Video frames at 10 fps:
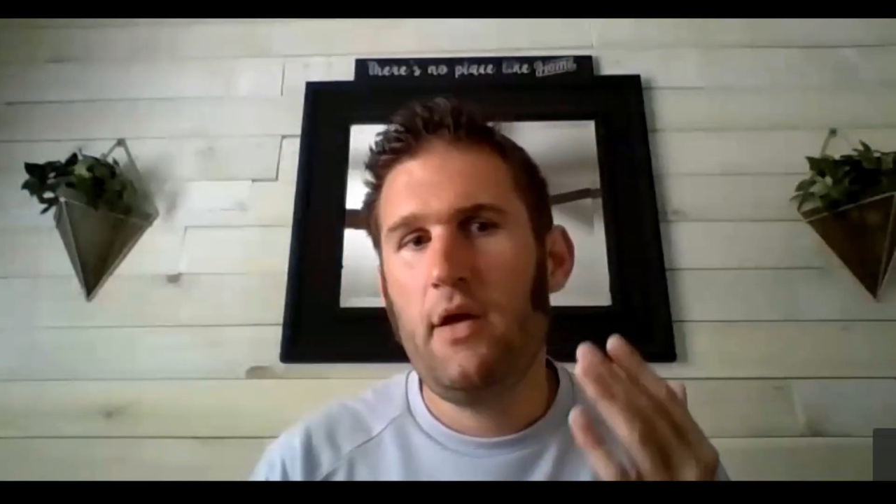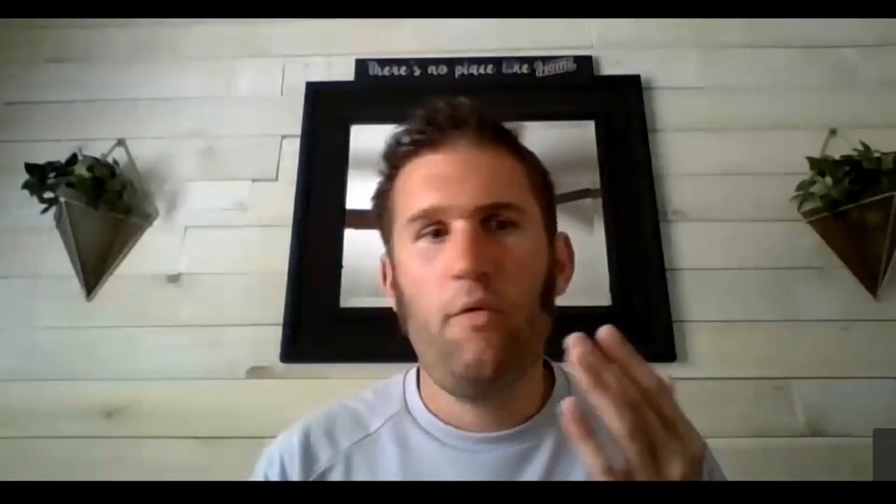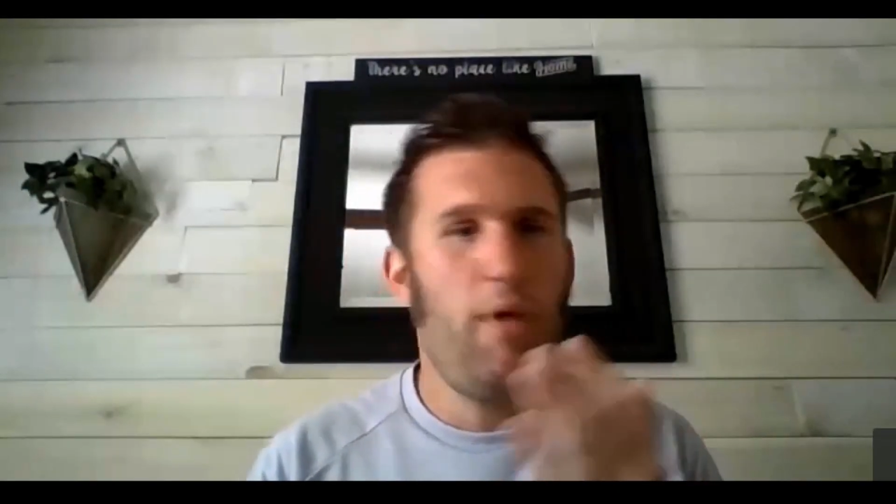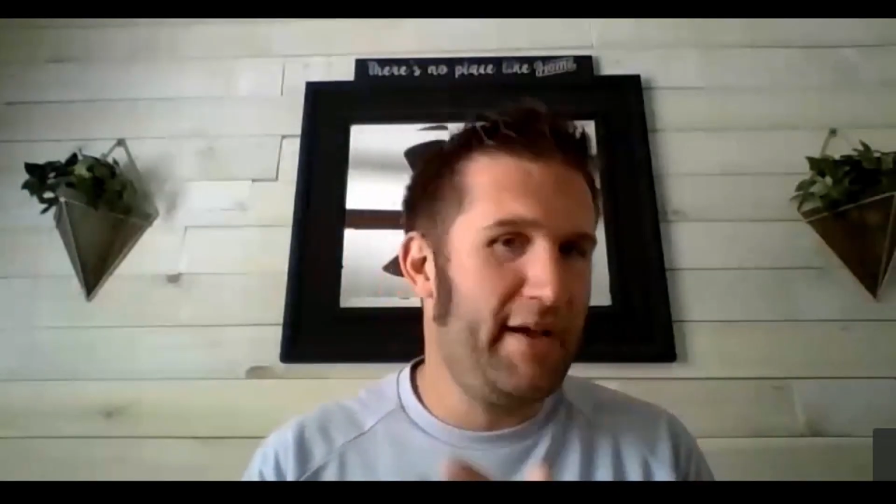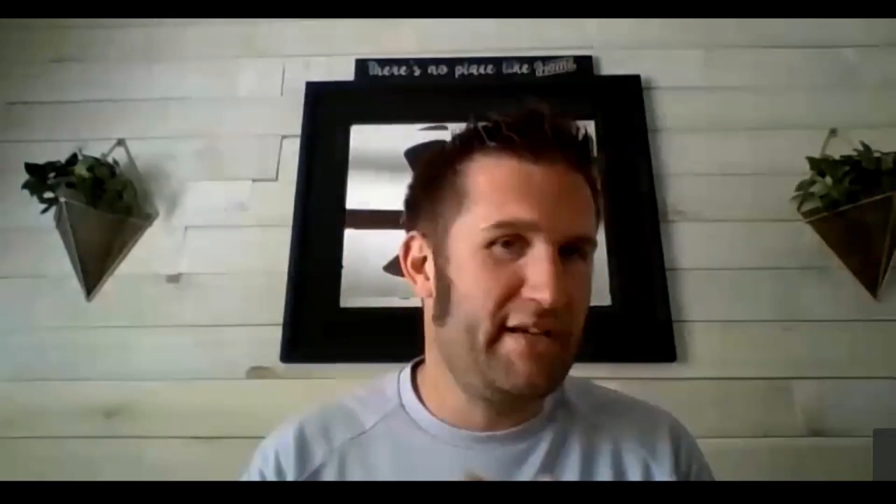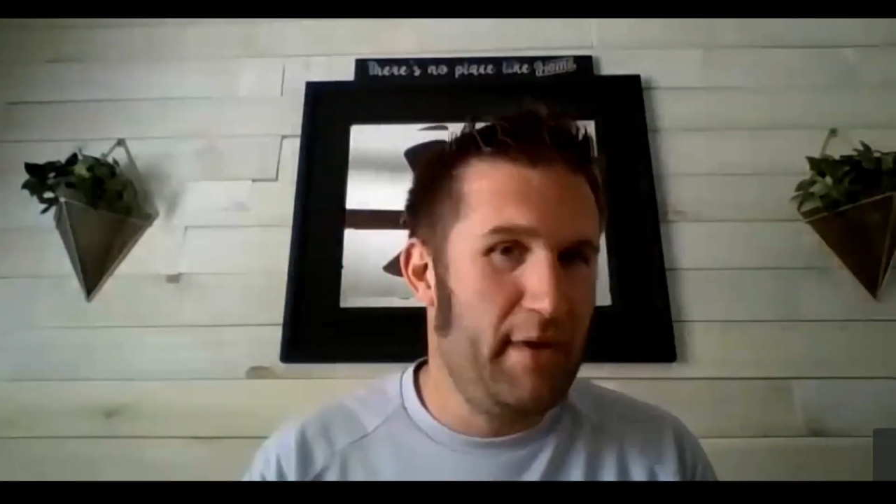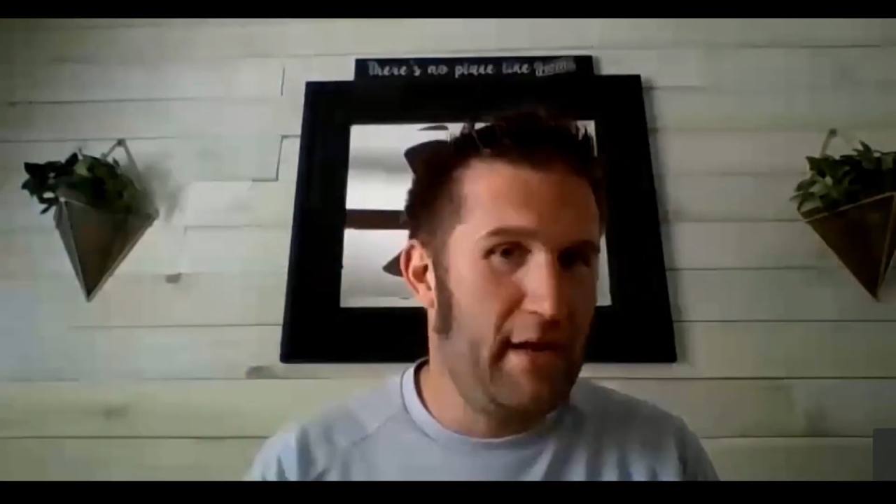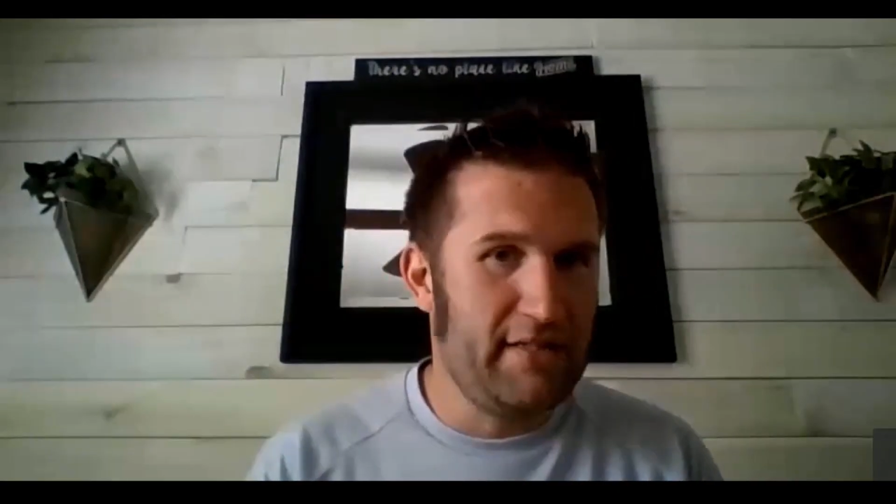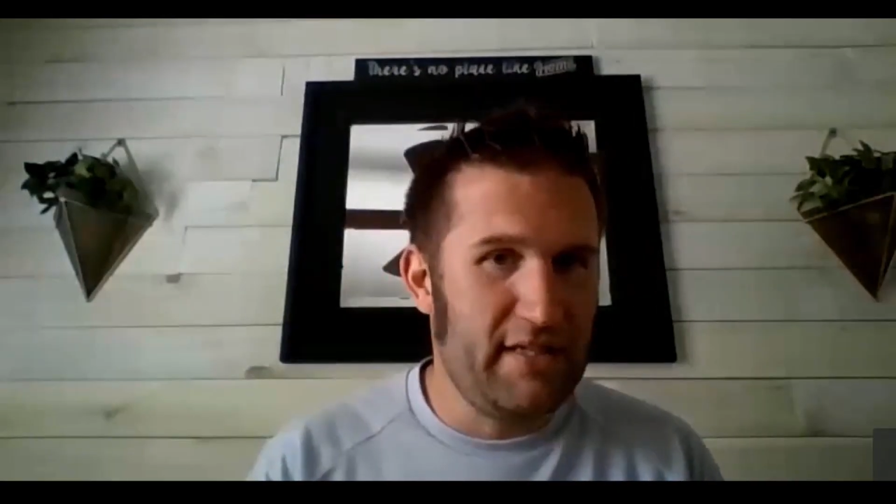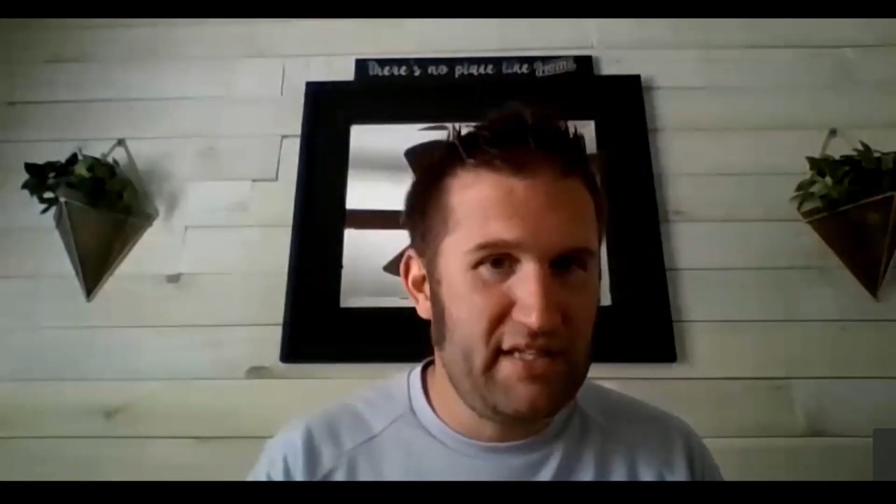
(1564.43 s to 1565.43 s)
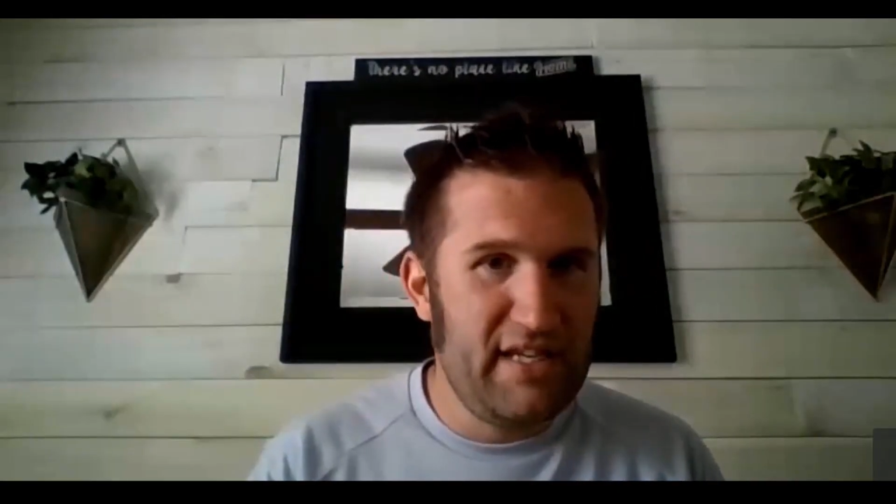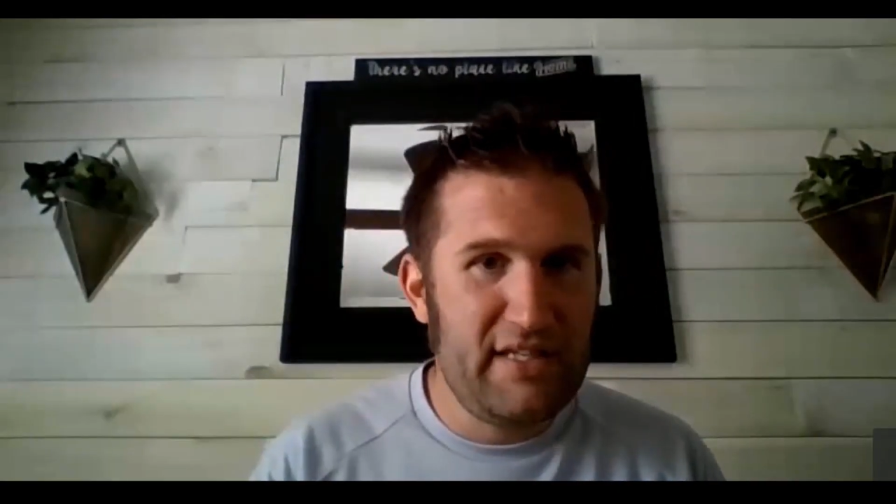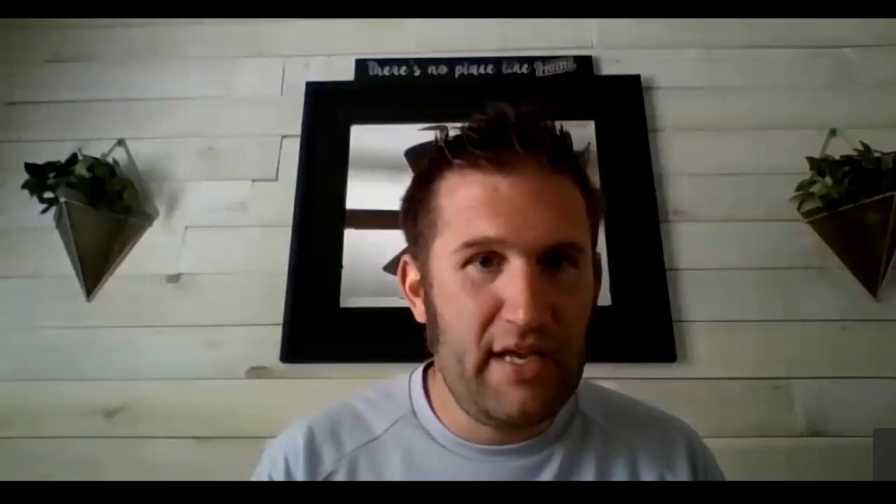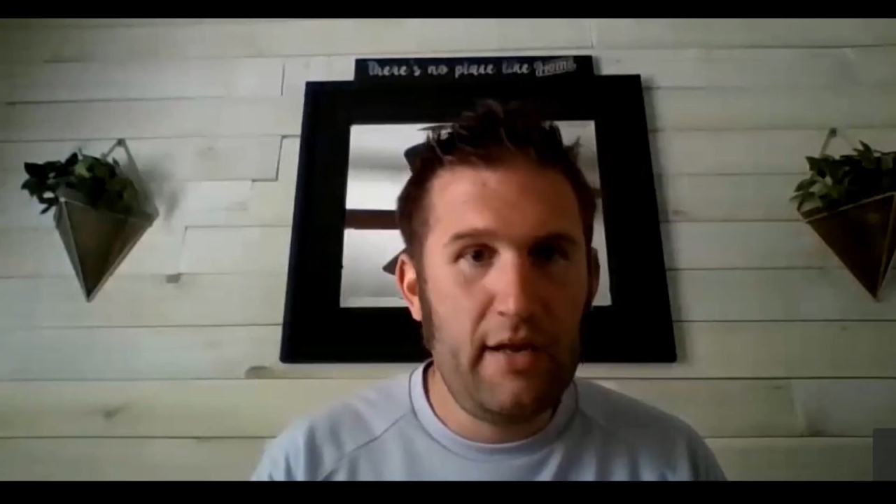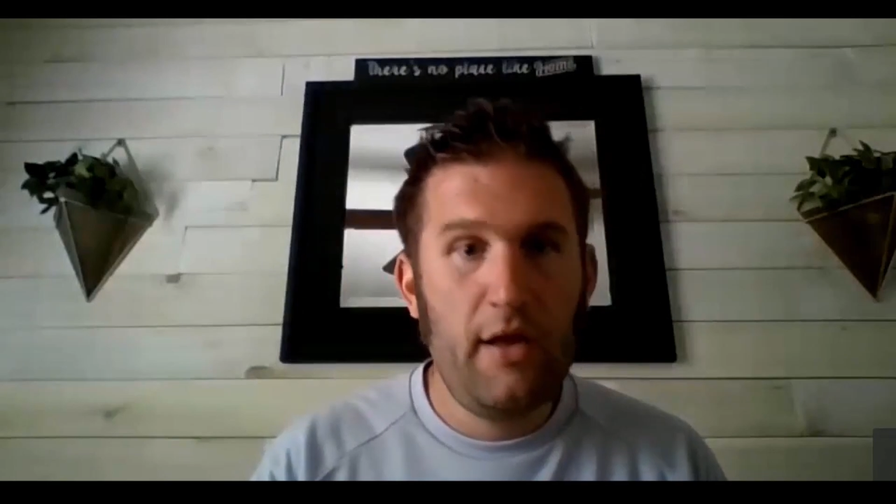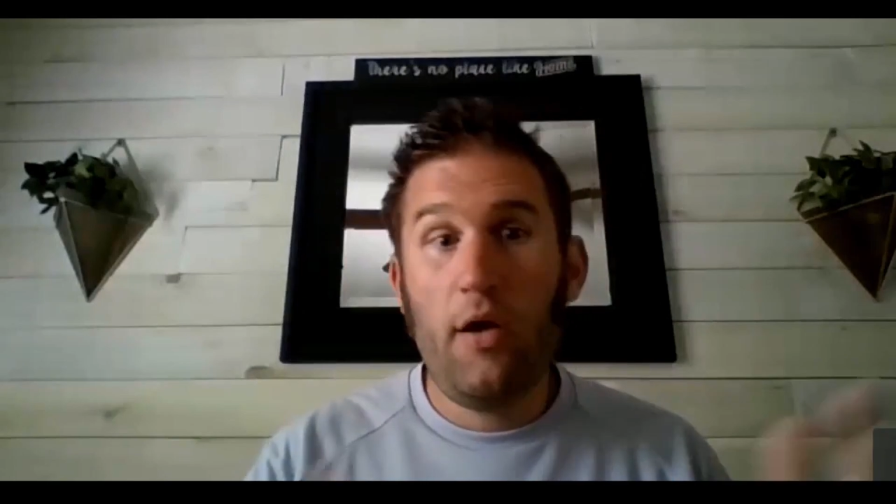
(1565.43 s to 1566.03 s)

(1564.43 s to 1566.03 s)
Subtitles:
Webex meetings assistant.